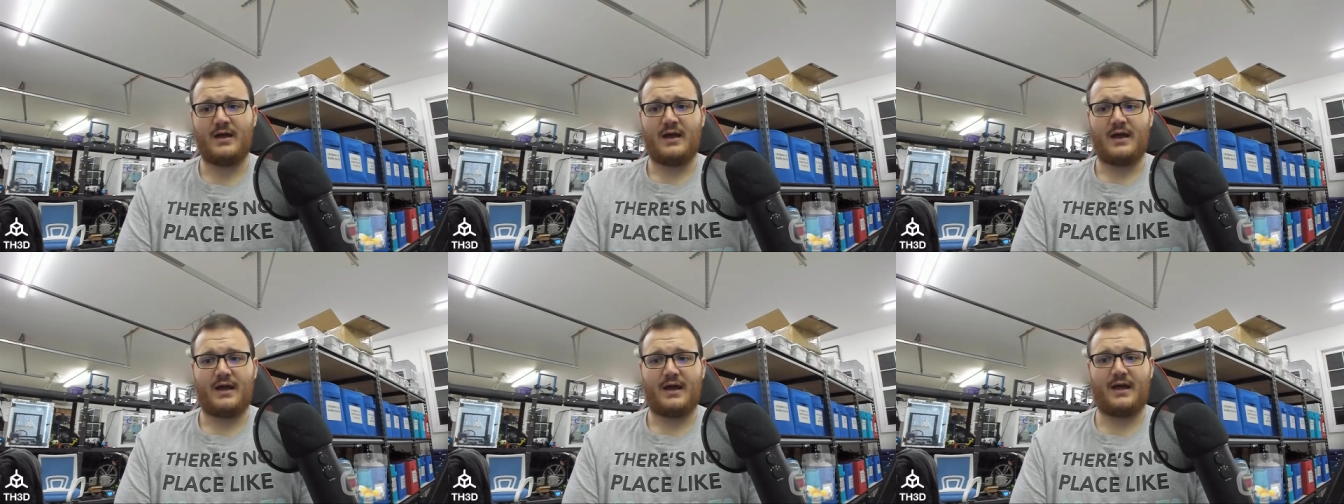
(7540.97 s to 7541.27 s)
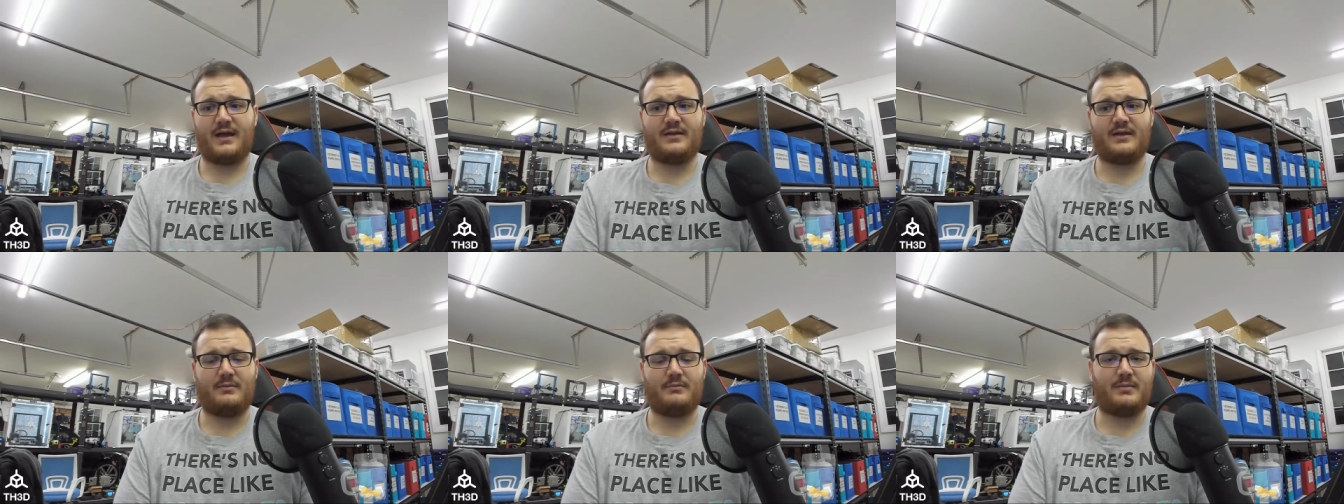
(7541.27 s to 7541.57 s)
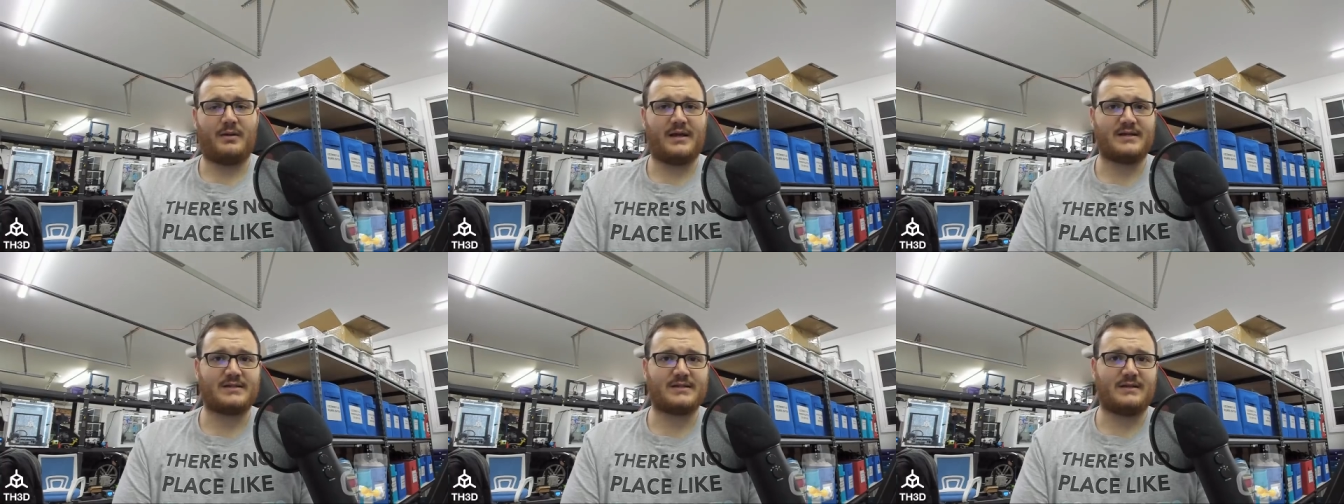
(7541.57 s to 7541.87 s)
And then
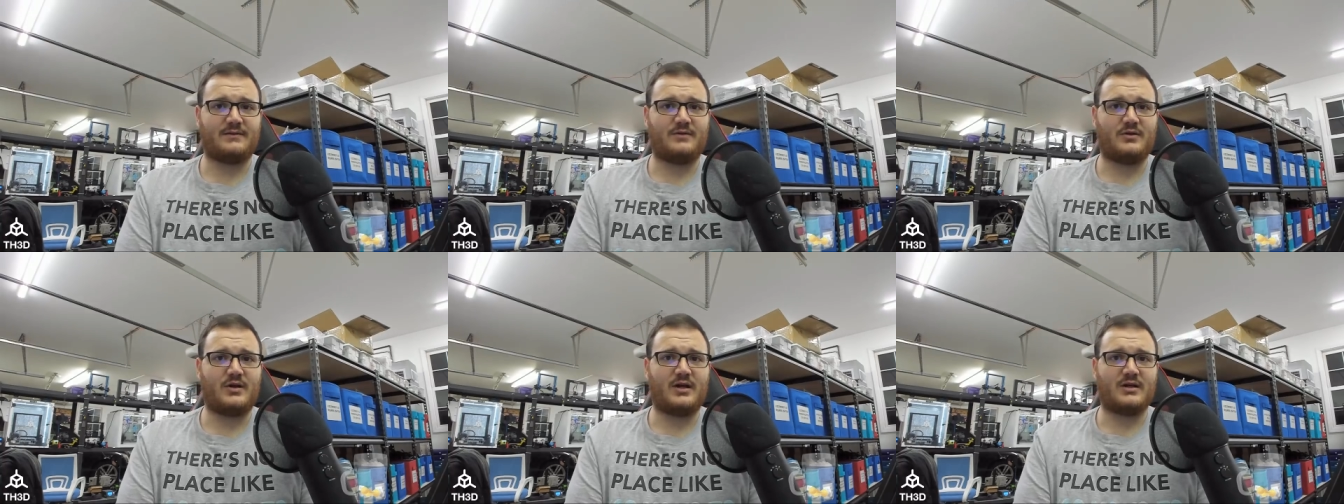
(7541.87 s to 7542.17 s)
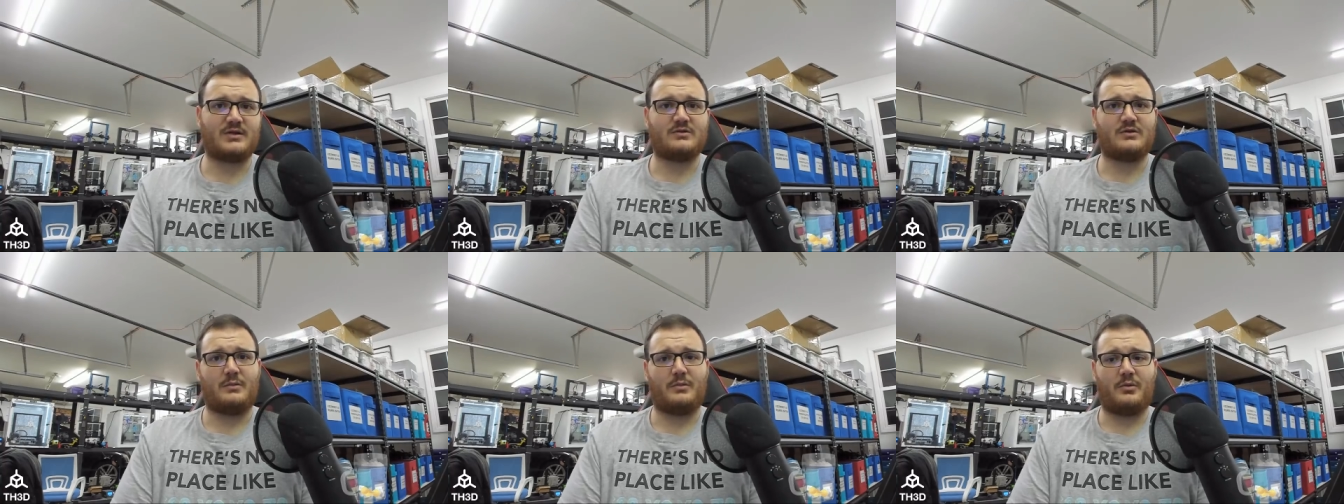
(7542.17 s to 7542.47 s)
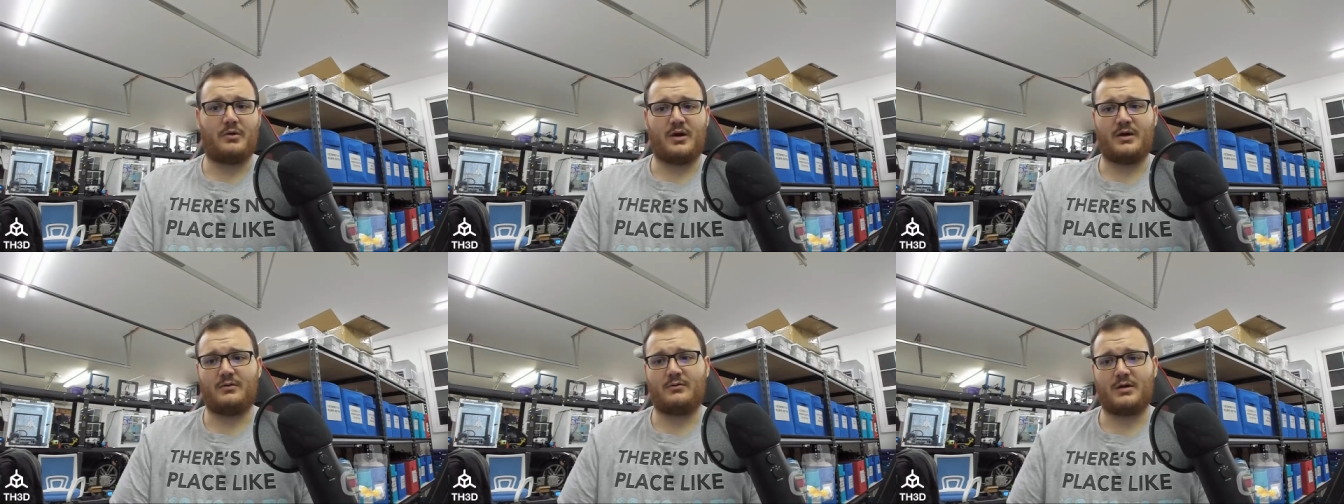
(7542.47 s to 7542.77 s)
basically if you get to a
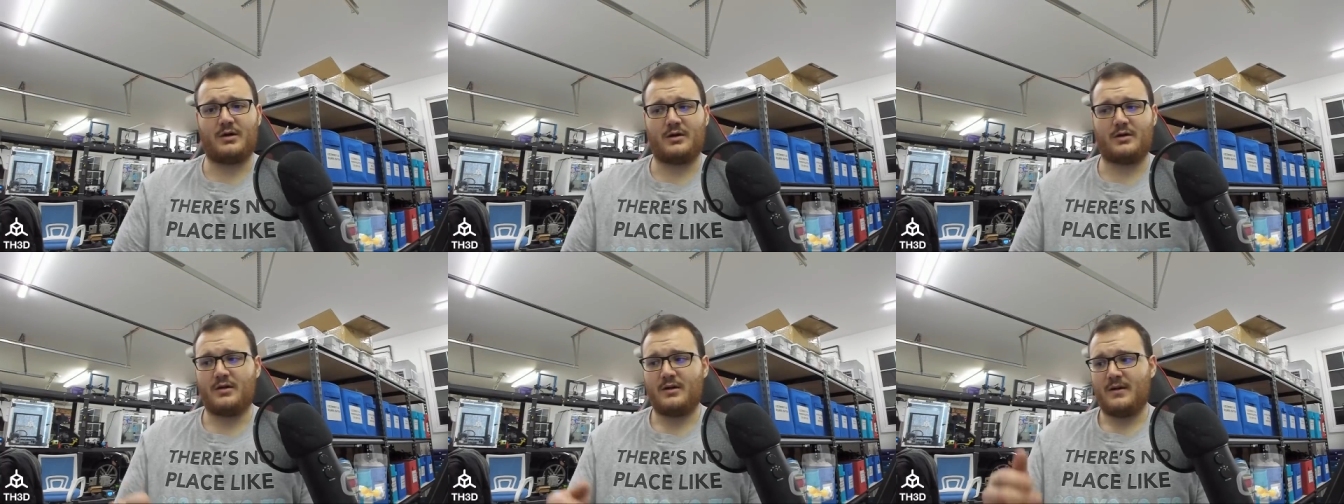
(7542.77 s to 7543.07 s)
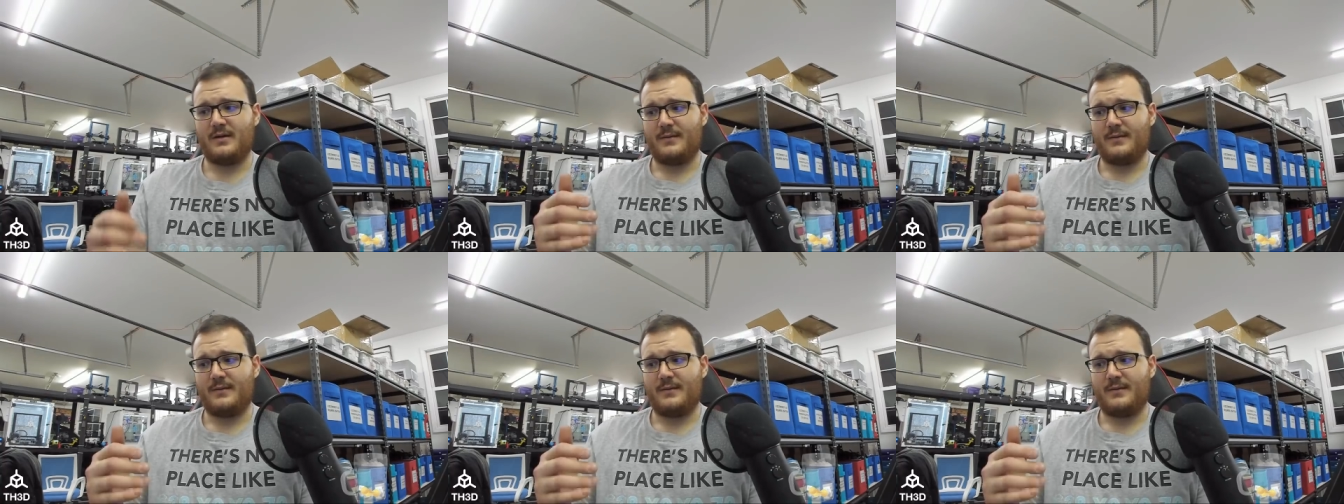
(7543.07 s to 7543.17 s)
point where